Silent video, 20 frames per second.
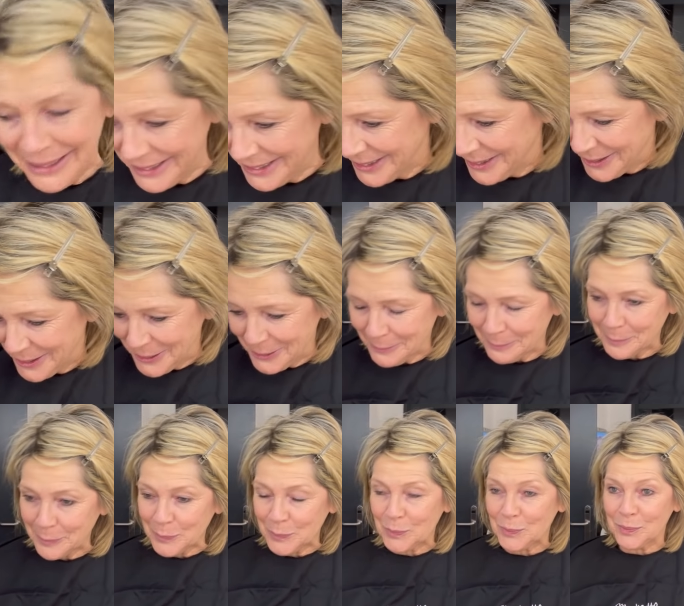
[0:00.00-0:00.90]
We're under
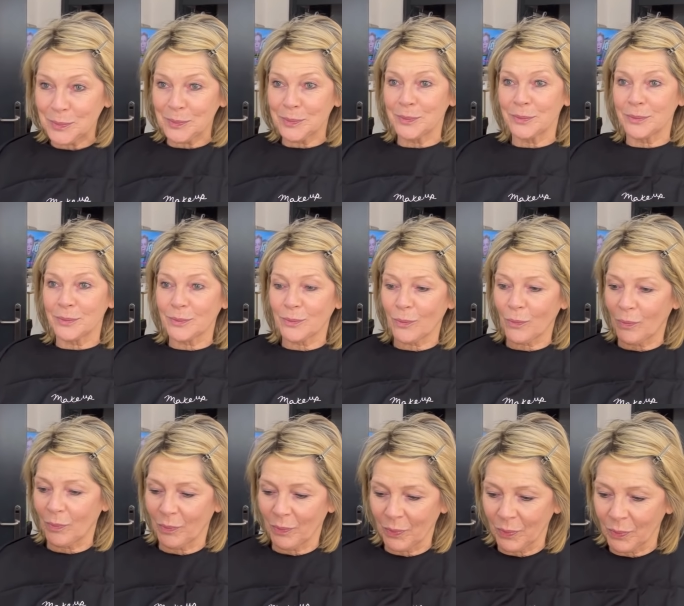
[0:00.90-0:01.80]
time constraints
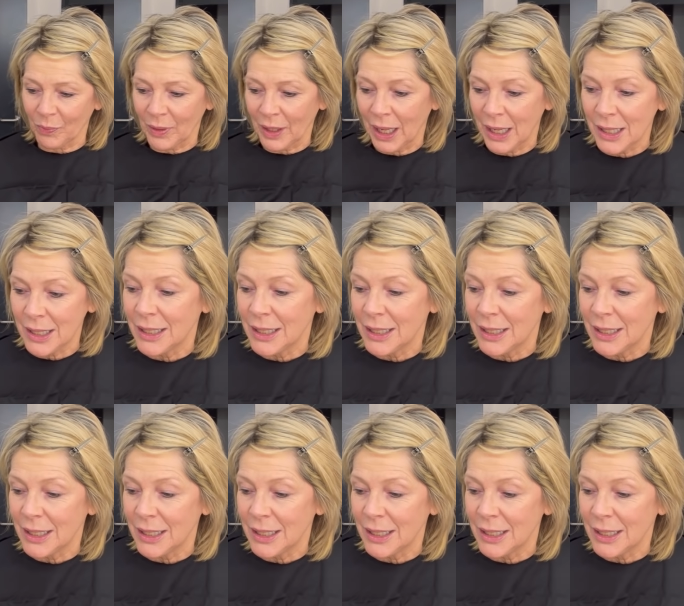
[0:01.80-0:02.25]
today.